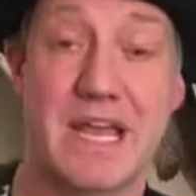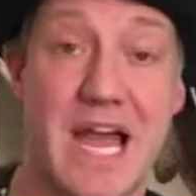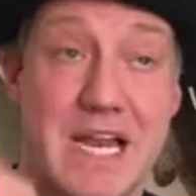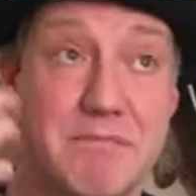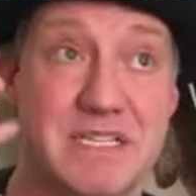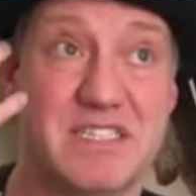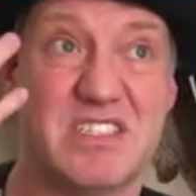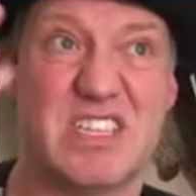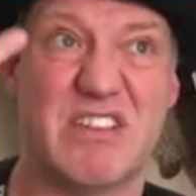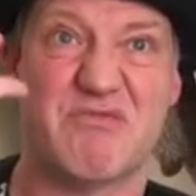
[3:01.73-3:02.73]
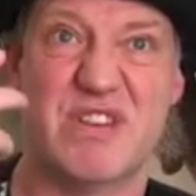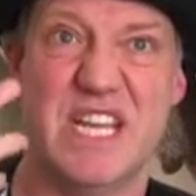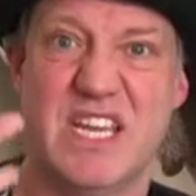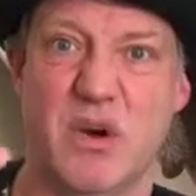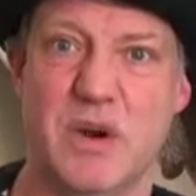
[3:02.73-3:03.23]
and it makes it sound really
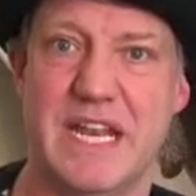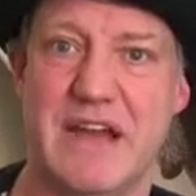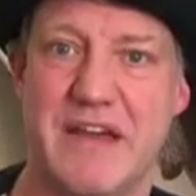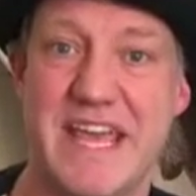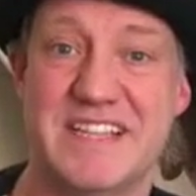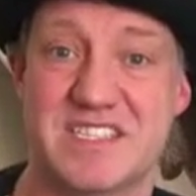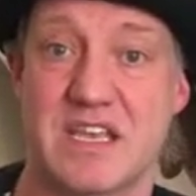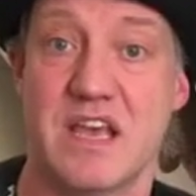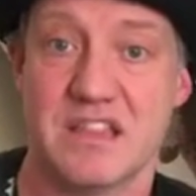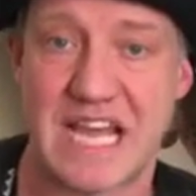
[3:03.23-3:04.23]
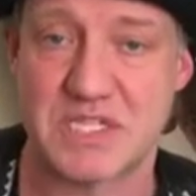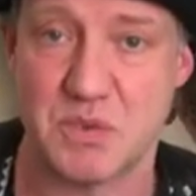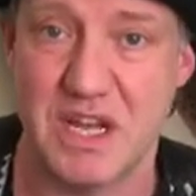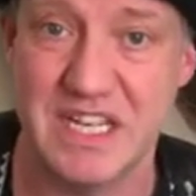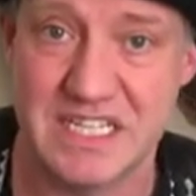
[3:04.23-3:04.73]
cool in our heads. That's
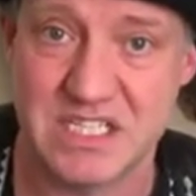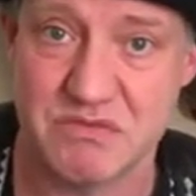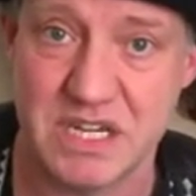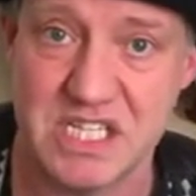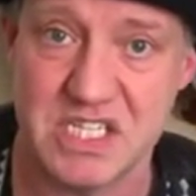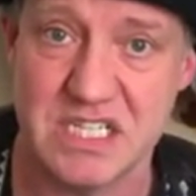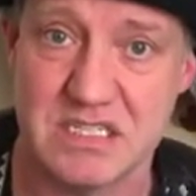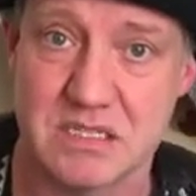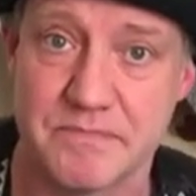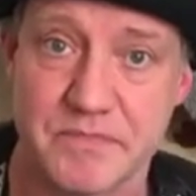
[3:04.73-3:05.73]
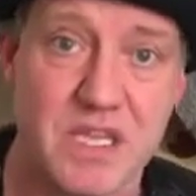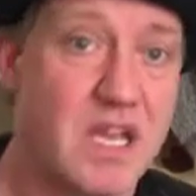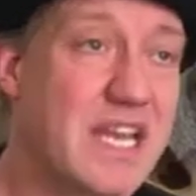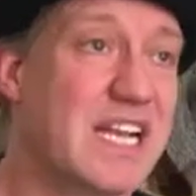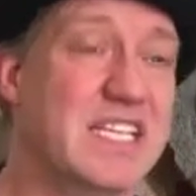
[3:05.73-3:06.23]
what alliteration is.
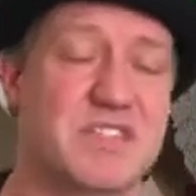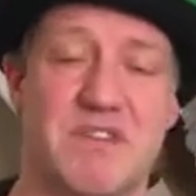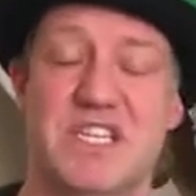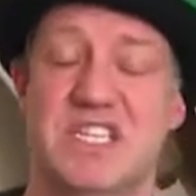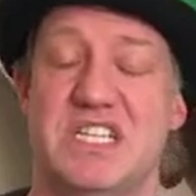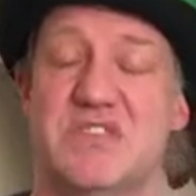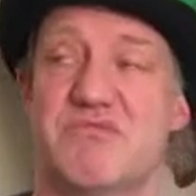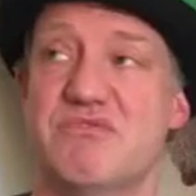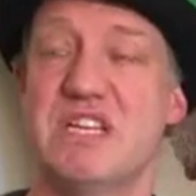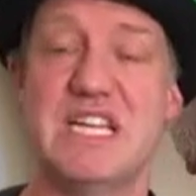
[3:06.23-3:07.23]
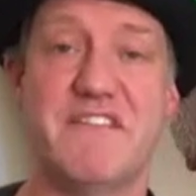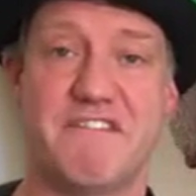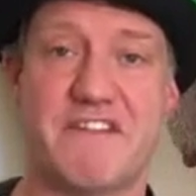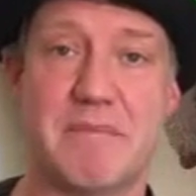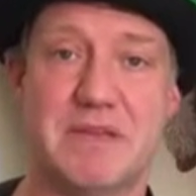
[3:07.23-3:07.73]
And alliteration is a really
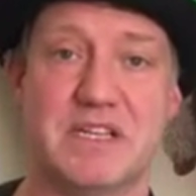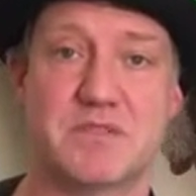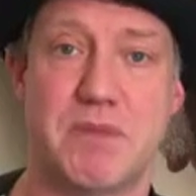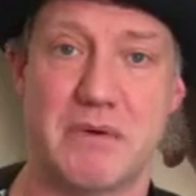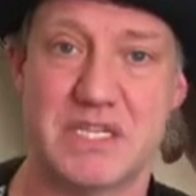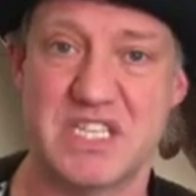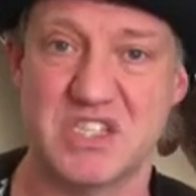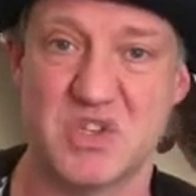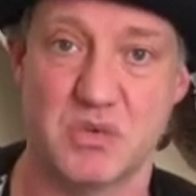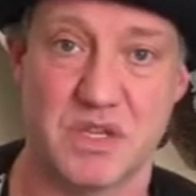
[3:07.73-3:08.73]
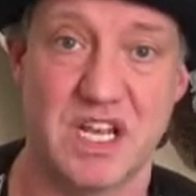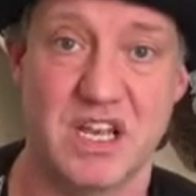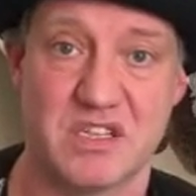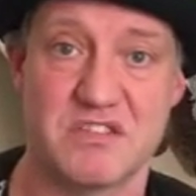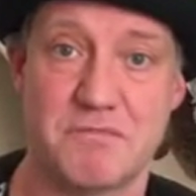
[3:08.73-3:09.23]
fabulous poetic tool that
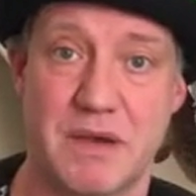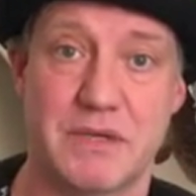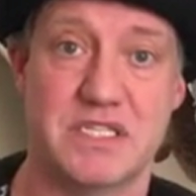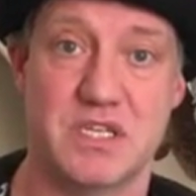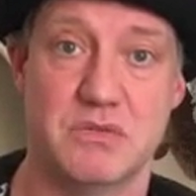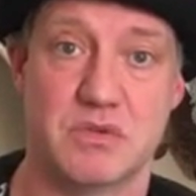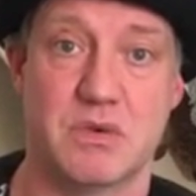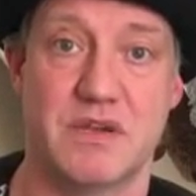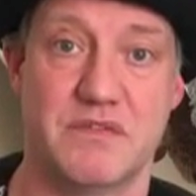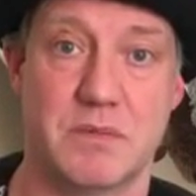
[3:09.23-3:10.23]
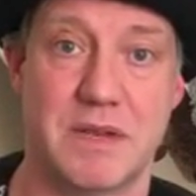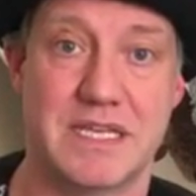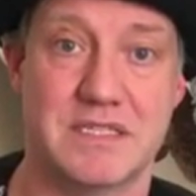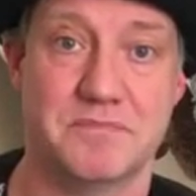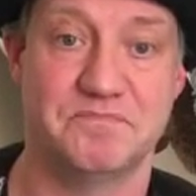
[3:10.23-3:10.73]
lots of poets use all over the place.